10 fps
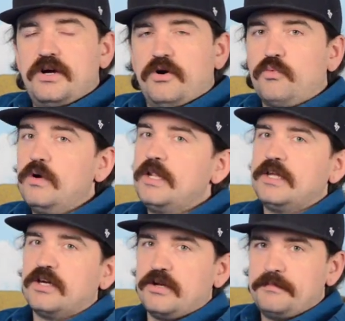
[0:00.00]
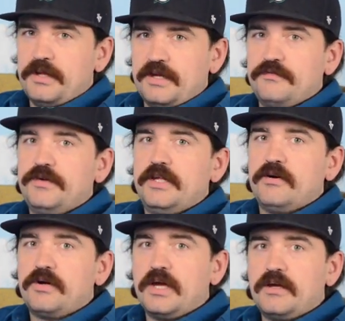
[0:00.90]
are really good at playing video
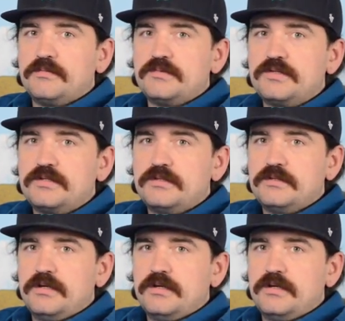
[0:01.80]
games.